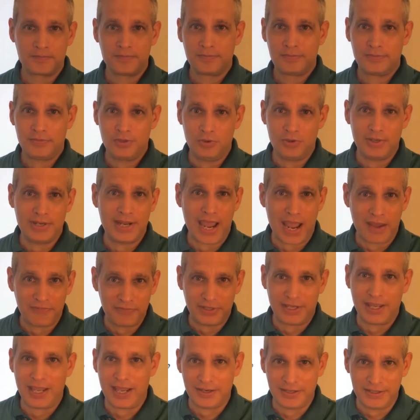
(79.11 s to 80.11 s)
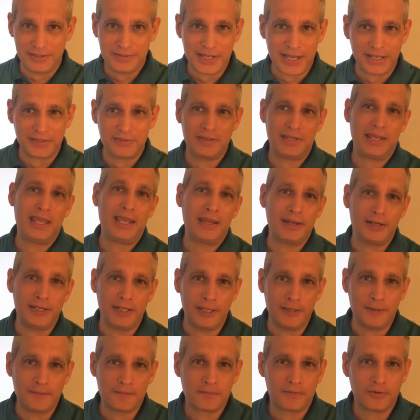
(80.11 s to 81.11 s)
you can have the candy, take the
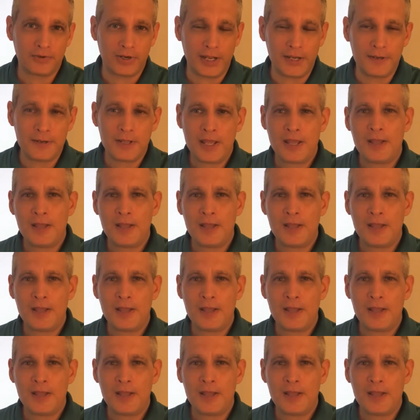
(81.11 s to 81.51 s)
candy, right?